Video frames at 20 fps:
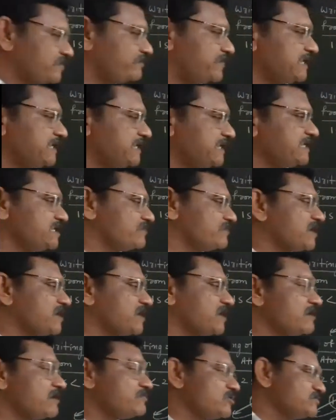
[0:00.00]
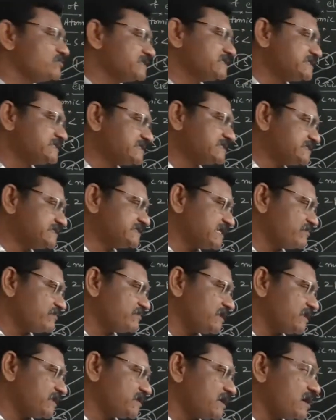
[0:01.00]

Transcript: Building up. Half-bow means in German.